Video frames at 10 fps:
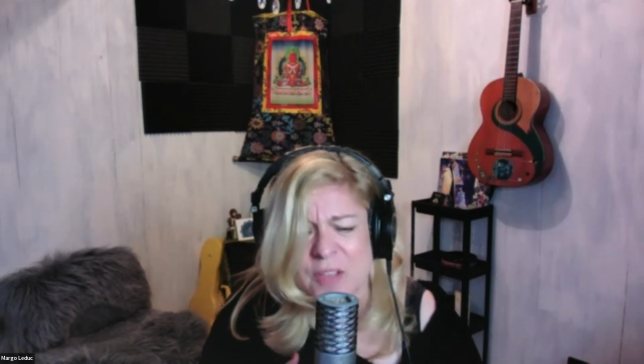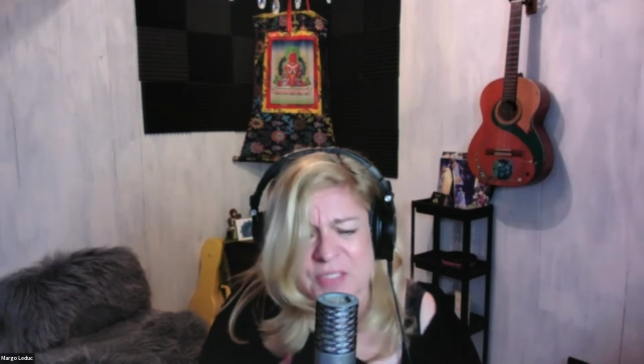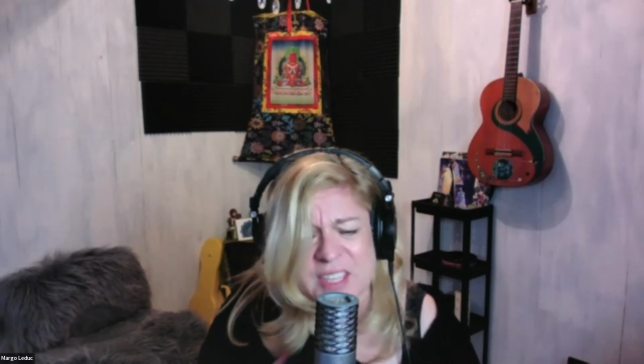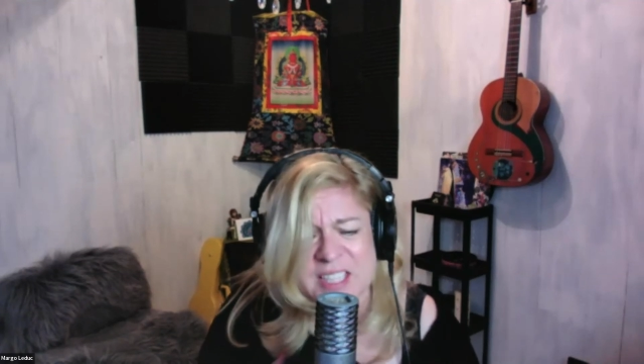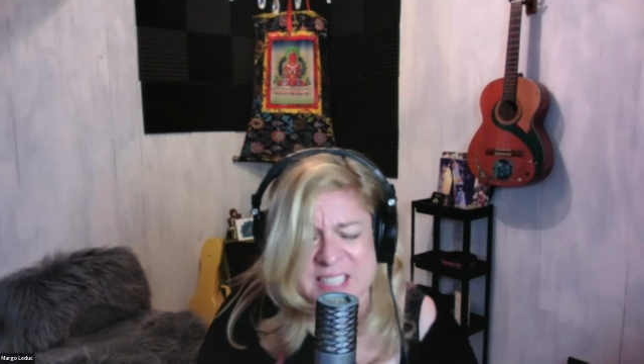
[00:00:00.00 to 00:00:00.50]

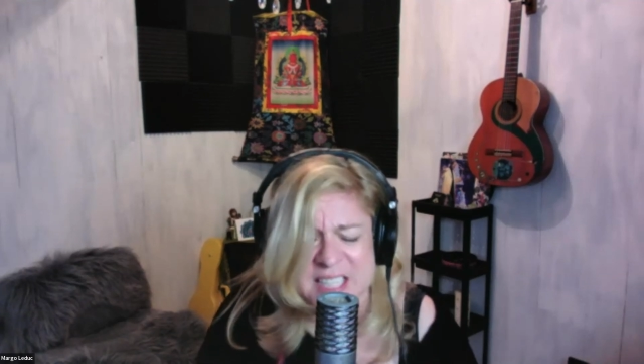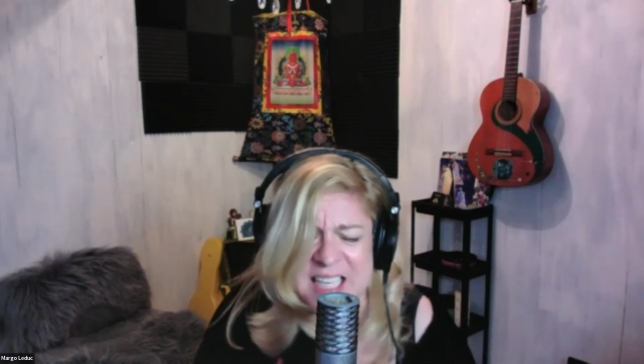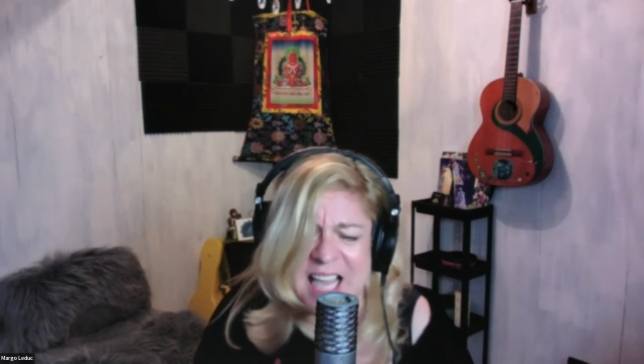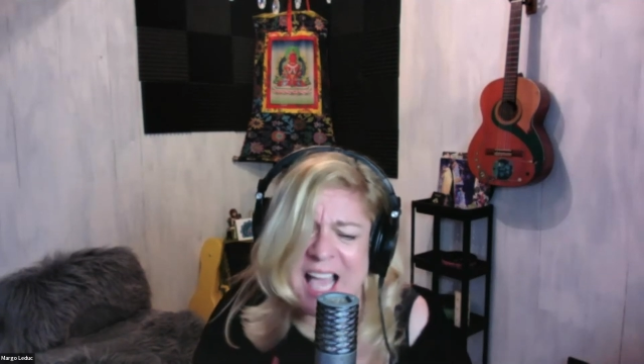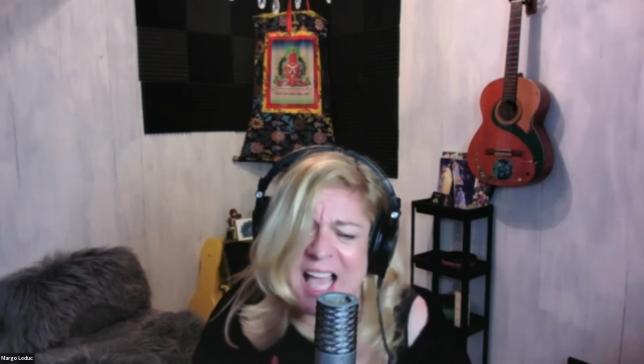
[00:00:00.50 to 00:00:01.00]
this
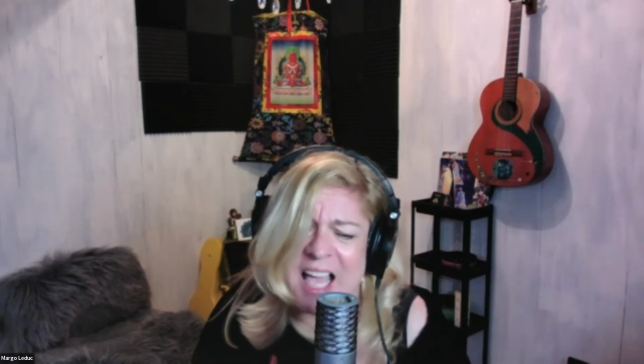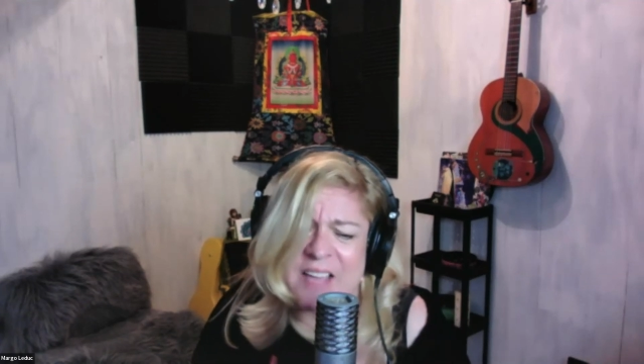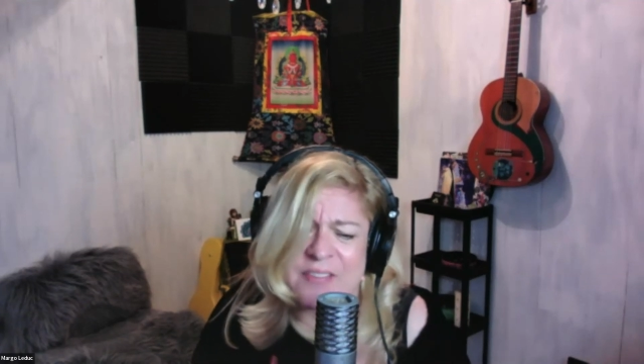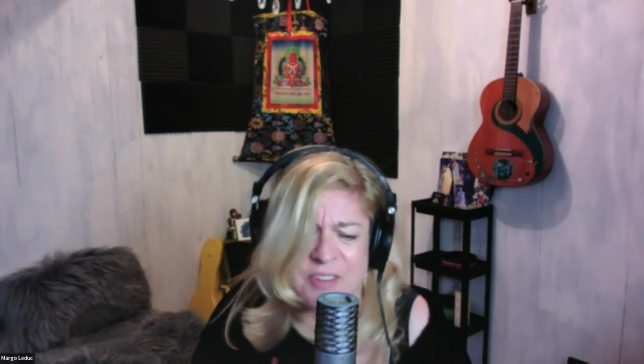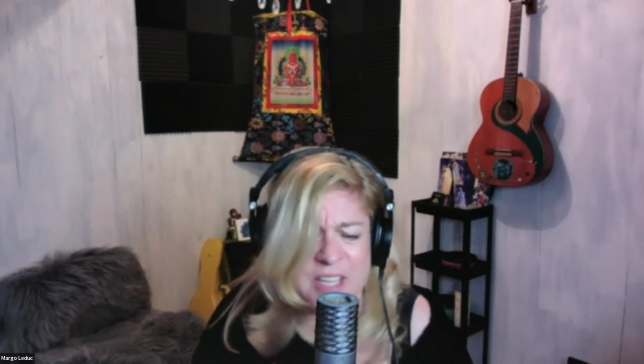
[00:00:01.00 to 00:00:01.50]

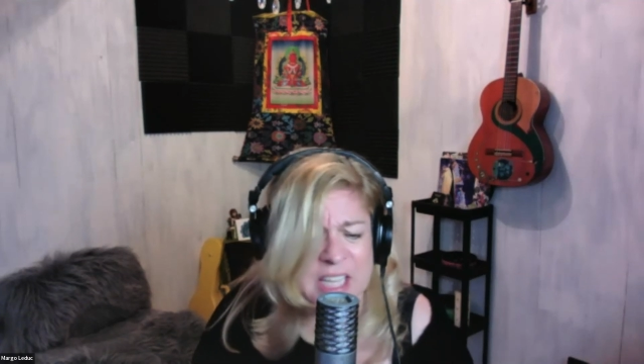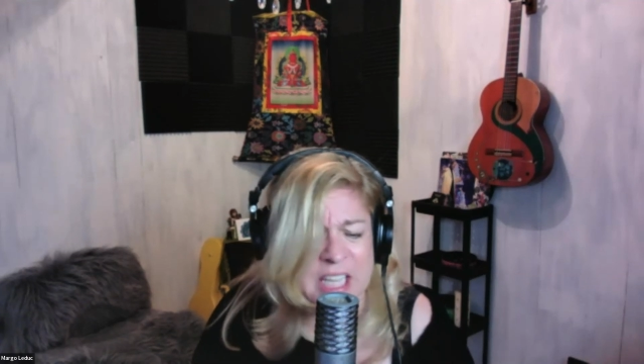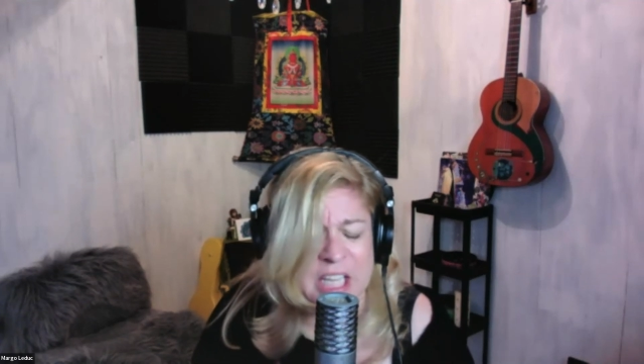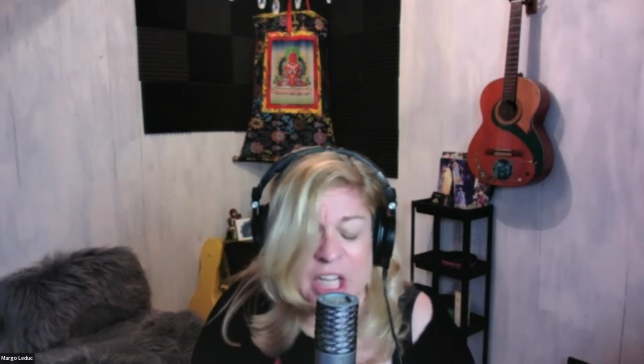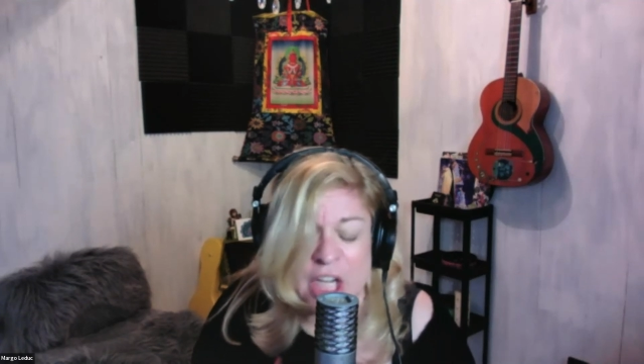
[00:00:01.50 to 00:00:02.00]
life,
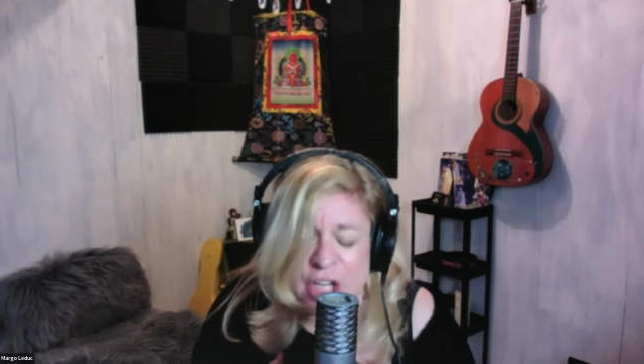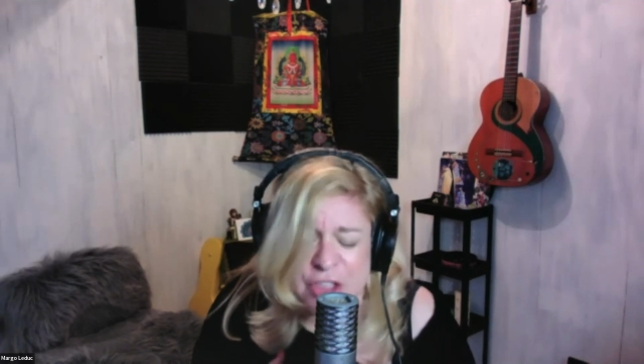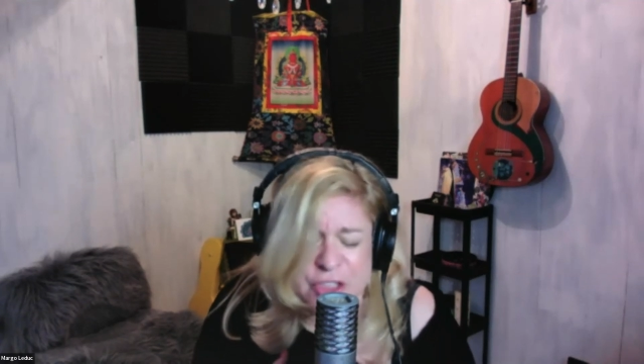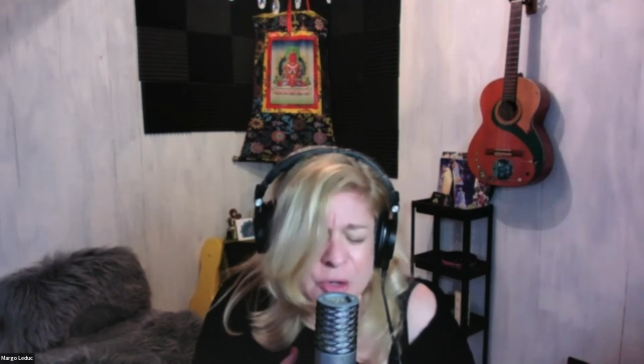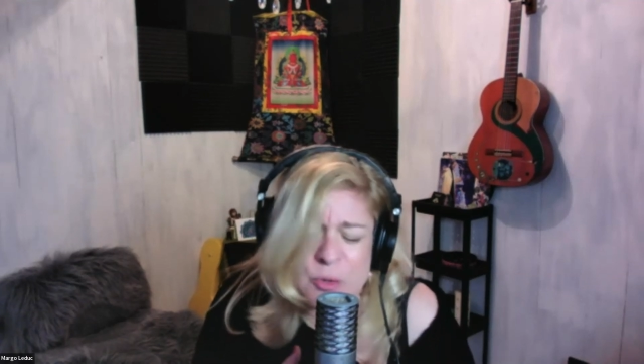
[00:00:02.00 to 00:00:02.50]

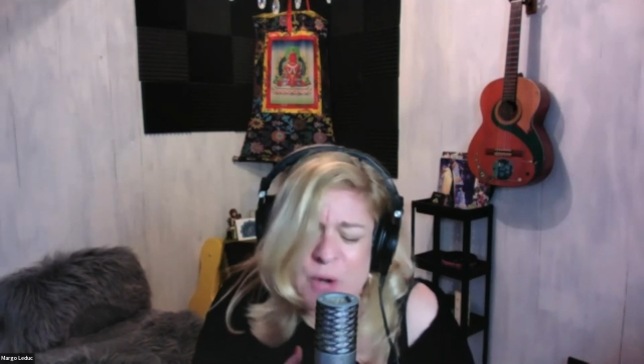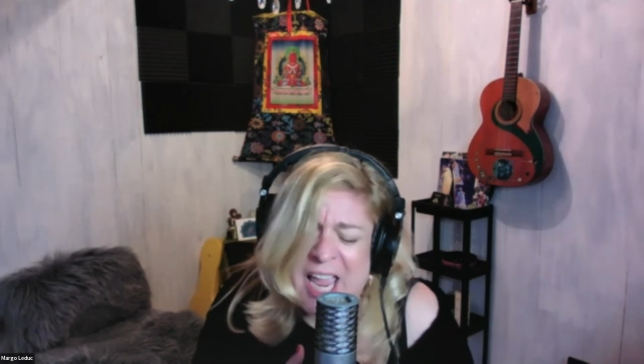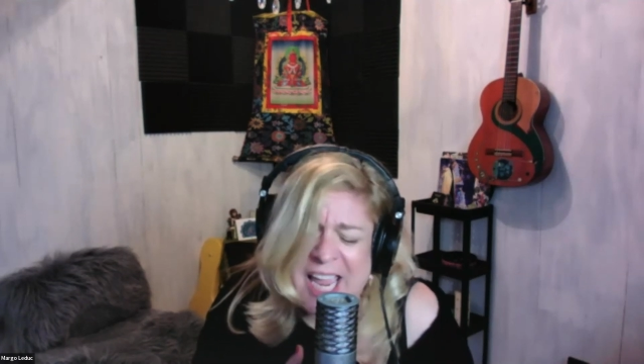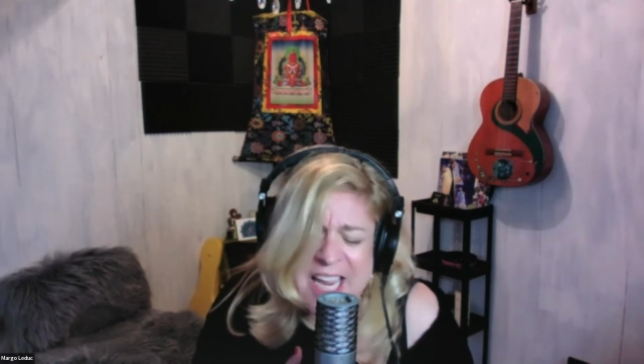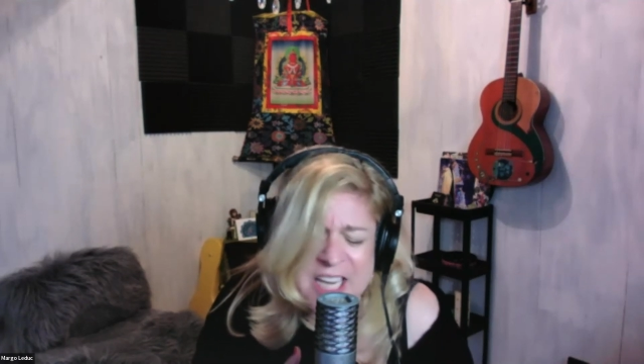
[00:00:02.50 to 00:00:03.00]
the
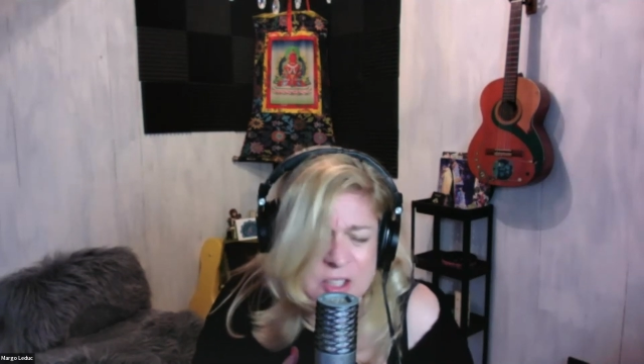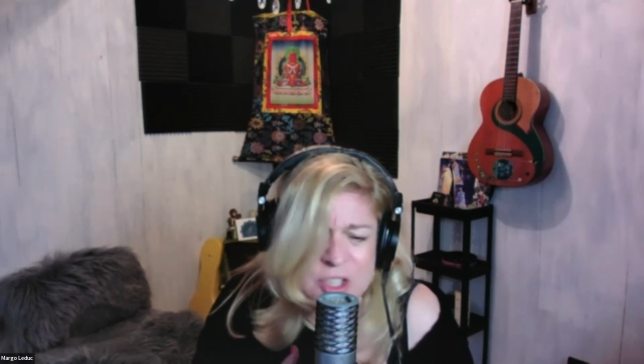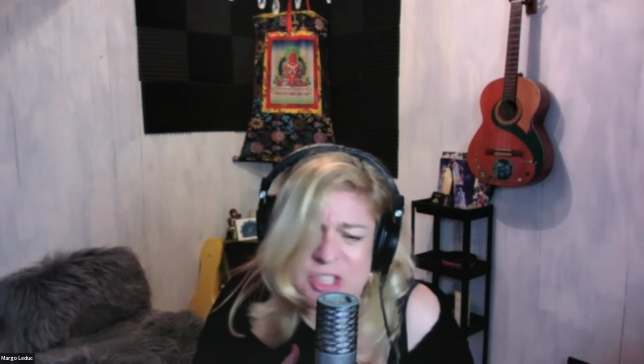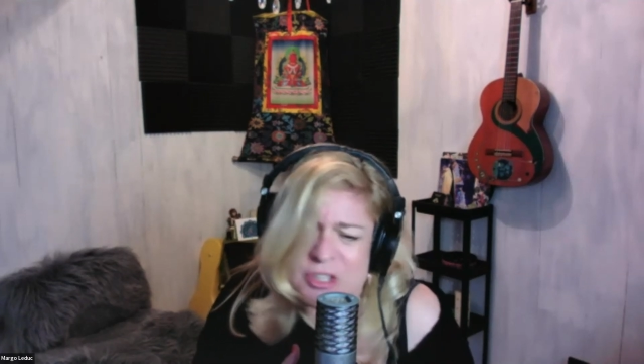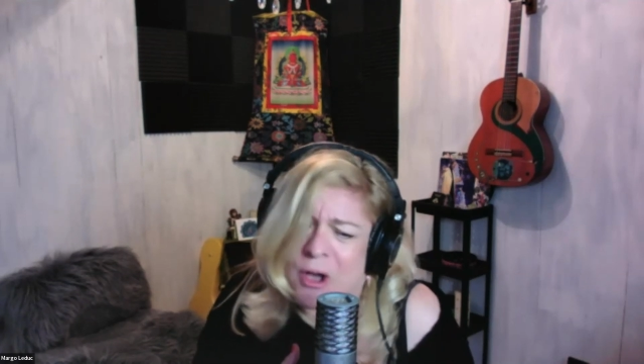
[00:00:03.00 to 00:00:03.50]
rain, the
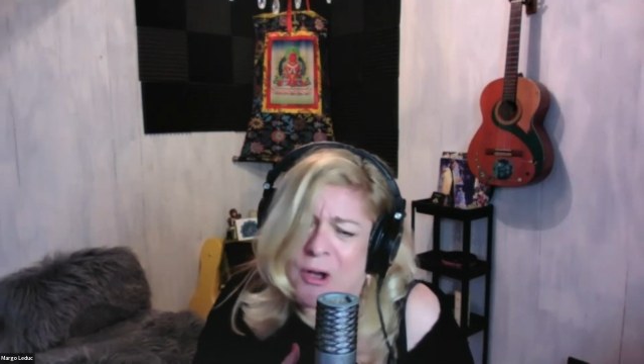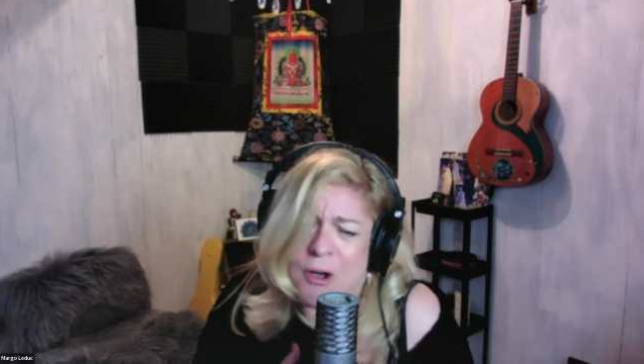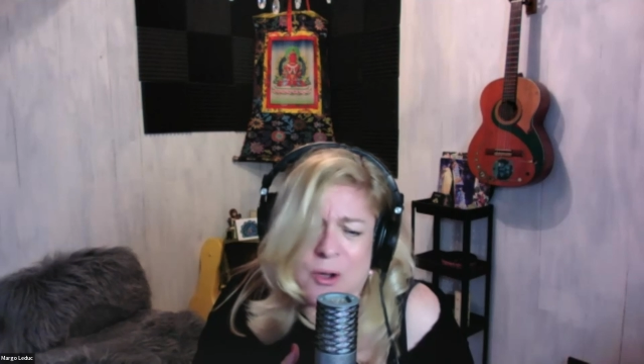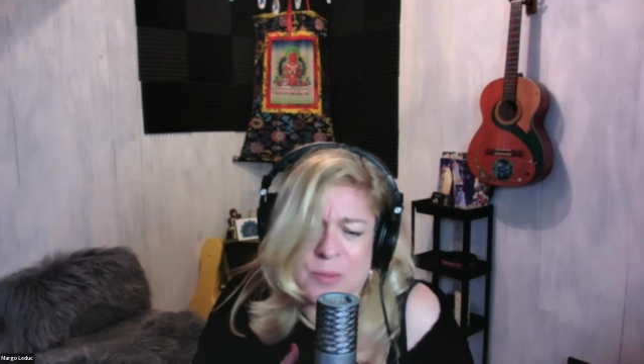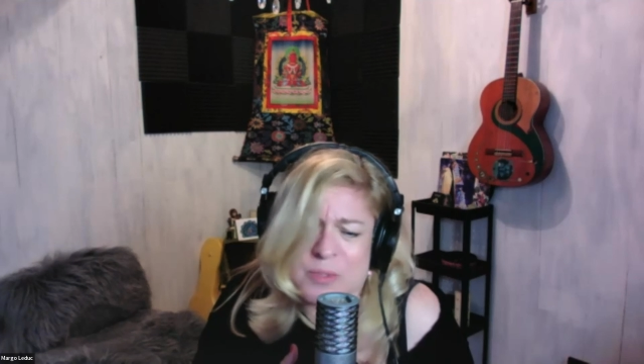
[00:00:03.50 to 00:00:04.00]

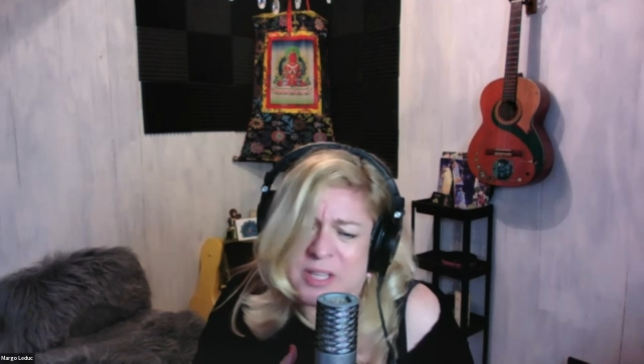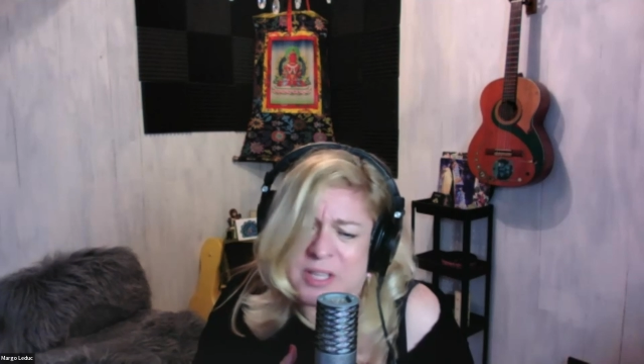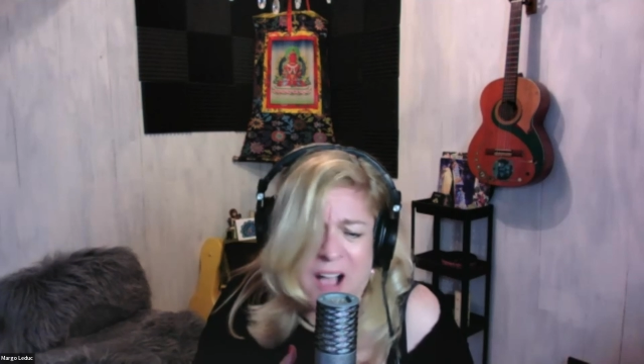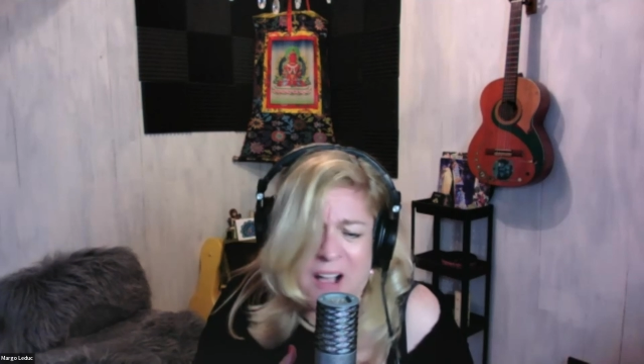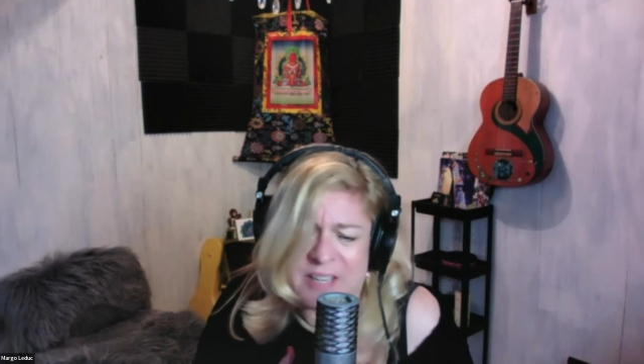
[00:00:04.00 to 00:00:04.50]
storms, the
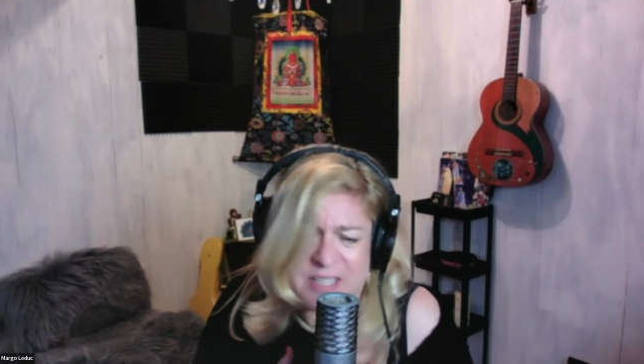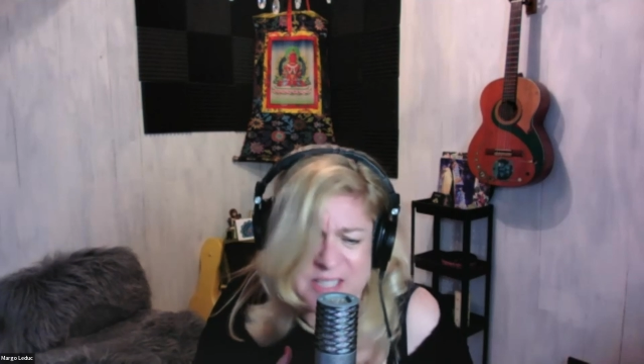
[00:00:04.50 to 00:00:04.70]
hardest